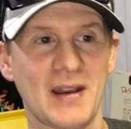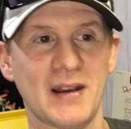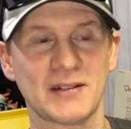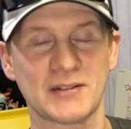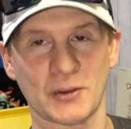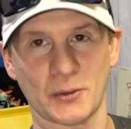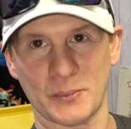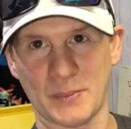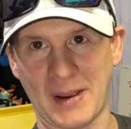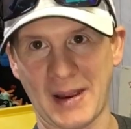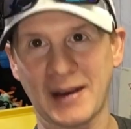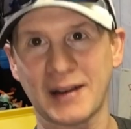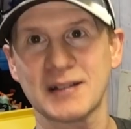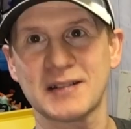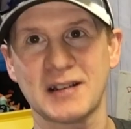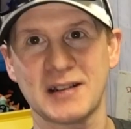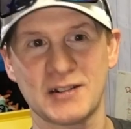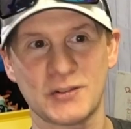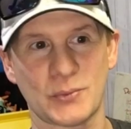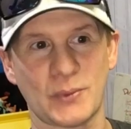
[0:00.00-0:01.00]
So
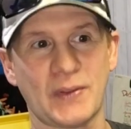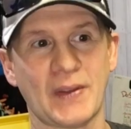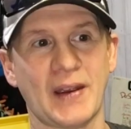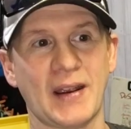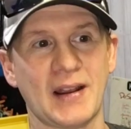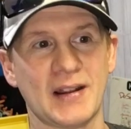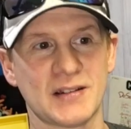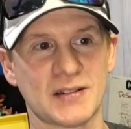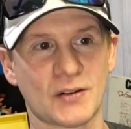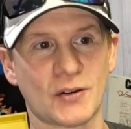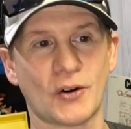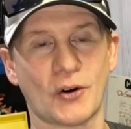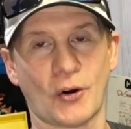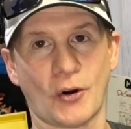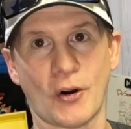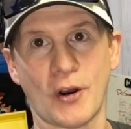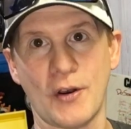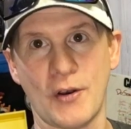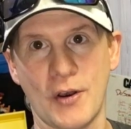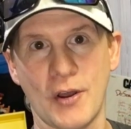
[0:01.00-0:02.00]
magazines with ads are,
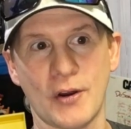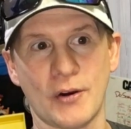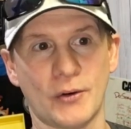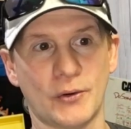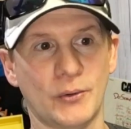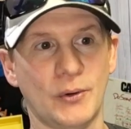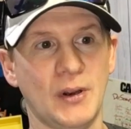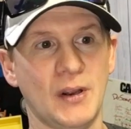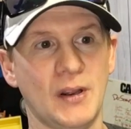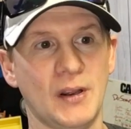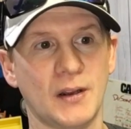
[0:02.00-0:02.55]
are a no,